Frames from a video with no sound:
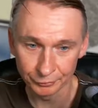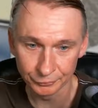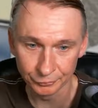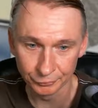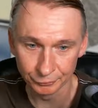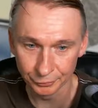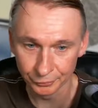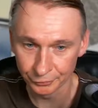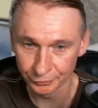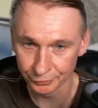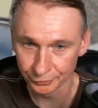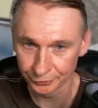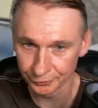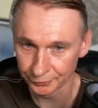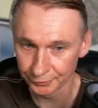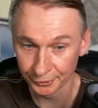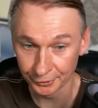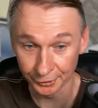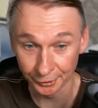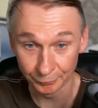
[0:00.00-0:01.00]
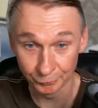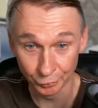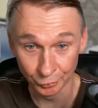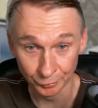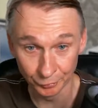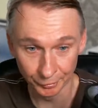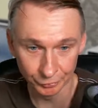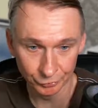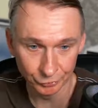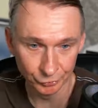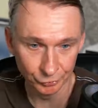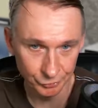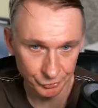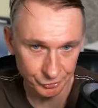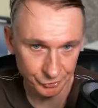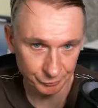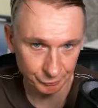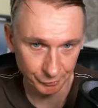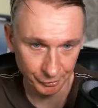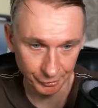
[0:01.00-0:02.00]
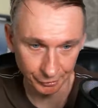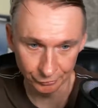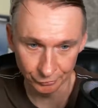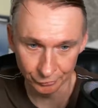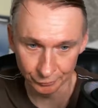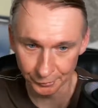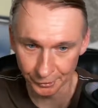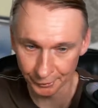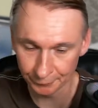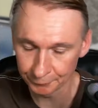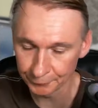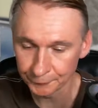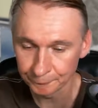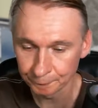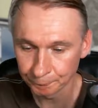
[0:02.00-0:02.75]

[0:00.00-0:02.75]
computer that I'm going to use in my home lab,